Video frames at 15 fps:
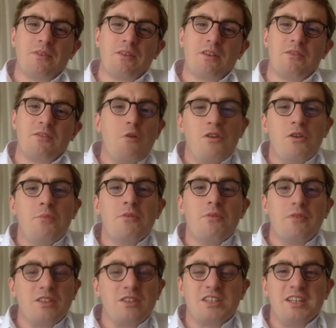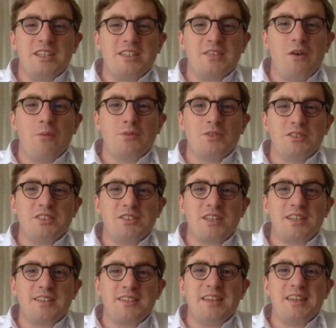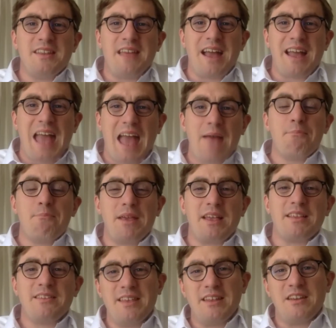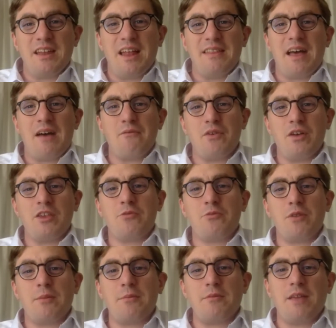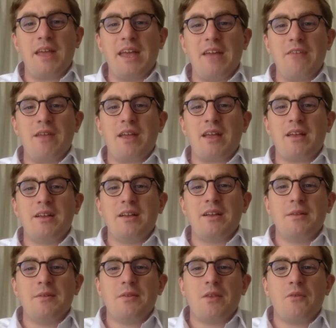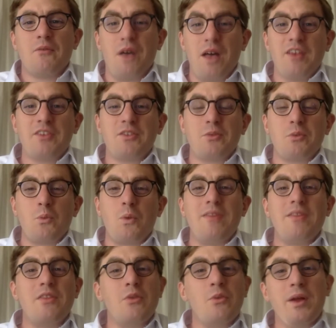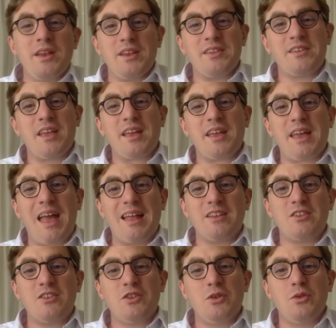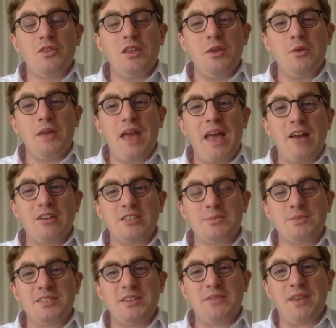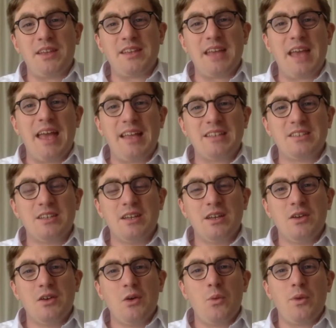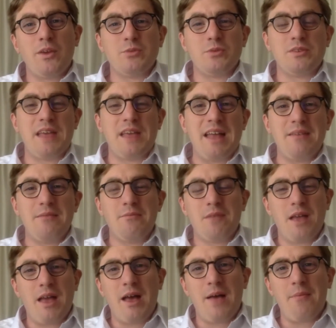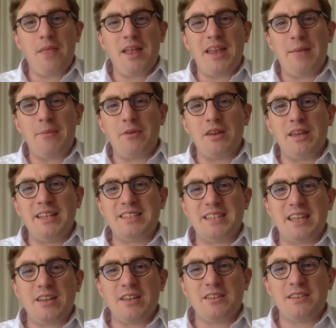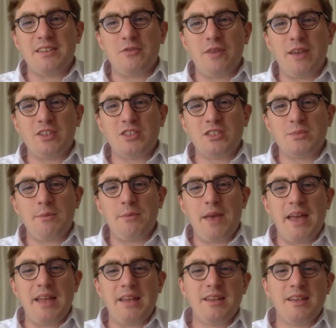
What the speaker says: Because there are a number of alternative options to consider that can be considered at that first preliminary hearing. First, whether the witness can get to the UK on a specific date, which would then enable listing considerations to be made.